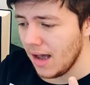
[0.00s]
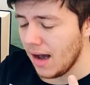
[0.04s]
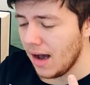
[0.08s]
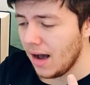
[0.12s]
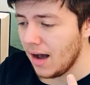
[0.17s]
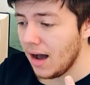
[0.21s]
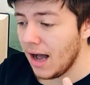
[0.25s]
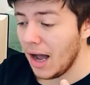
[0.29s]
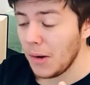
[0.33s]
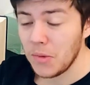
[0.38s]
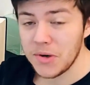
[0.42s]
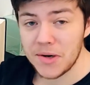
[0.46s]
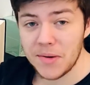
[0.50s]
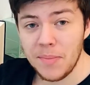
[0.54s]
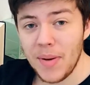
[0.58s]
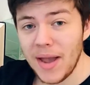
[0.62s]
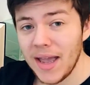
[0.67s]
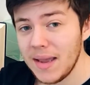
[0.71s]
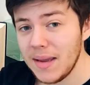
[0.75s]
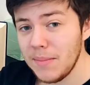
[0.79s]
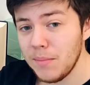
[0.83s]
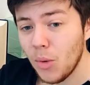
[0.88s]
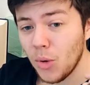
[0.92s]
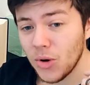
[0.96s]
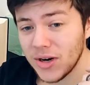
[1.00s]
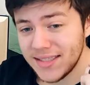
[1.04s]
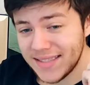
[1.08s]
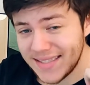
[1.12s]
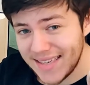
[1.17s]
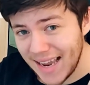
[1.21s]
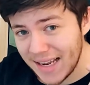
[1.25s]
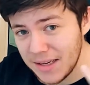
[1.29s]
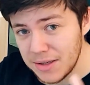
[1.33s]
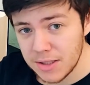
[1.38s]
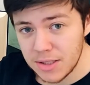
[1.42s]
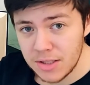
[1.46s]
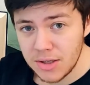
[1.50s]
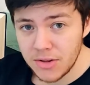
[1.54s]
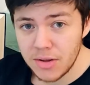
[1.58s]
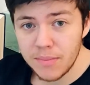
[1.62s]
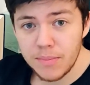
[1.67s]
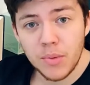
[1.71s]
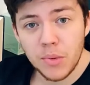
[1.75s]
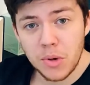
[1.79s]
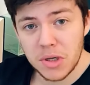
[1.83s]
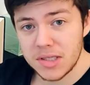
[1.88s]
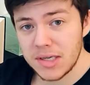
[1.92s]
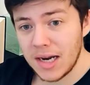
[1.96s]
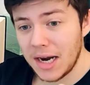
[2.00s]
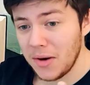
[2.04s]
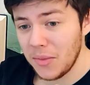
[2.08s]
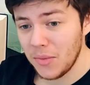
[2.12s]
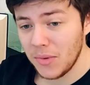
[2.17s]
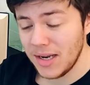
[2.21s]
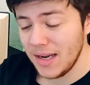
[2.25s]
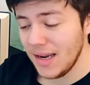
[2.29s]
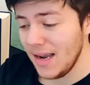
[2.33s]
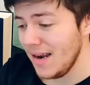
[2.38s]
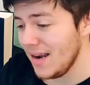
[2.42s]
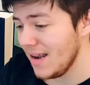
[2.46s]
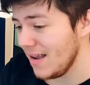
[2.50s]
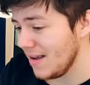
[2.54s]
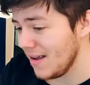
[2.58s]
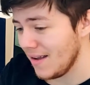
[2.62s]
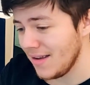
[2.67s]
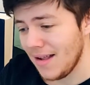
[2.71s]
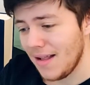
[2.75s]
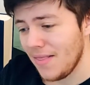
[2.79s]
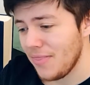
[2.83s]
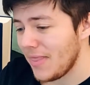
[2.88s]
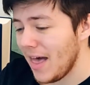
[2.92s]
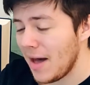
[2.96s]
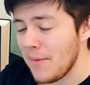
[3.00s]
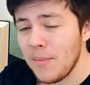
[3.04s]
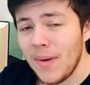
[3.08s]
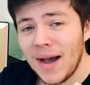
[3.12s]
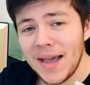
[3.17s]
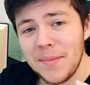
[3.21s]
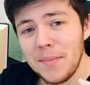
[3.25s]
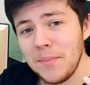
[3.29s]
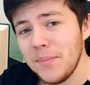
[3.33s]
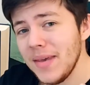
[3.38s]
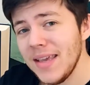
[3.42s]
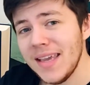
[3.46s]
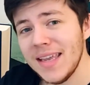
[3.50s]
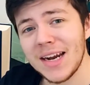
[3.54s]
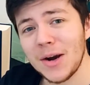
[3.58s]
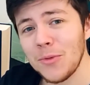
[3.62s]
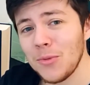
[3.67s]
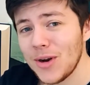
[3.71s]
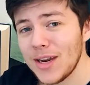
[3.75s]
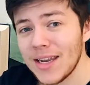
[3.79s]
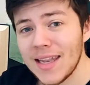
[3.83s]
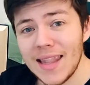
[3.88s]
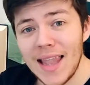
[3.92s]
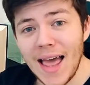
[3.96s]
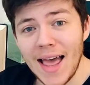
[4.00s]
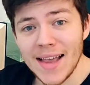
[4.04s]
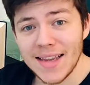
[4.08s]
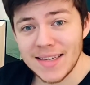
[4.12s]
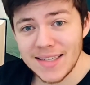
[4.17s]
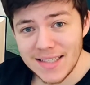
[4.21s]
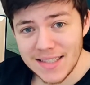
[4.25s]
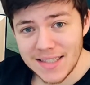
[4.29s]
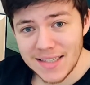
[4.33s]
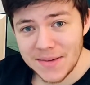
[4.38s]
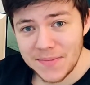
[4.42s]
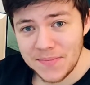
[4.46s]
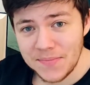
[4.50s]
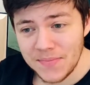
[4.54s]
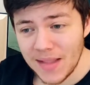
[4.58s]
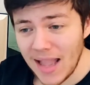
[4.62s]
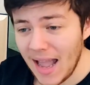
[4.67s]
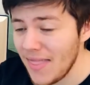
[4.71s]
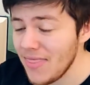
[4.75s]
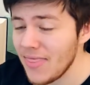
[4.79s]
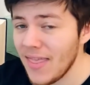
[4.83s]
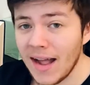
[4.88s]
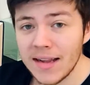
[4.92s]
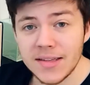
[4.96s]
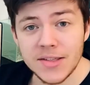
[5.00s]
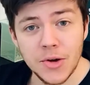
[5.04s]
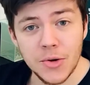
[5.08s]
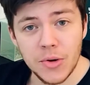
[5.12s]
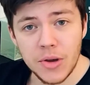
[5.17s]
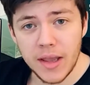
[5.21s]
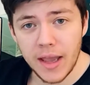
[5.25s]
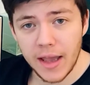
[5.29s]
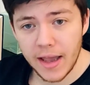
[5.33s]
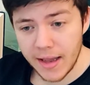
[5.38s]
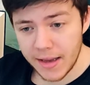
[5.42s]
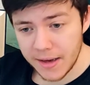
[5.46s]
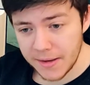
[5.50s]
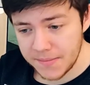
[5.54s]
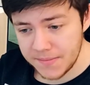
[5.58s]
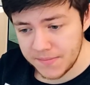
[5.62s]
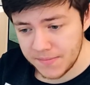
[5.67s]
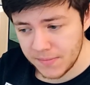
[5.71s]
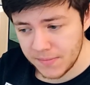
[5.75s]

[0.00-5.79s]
I want to pay more attention to the books I read. That might mean I read less, and that's okay.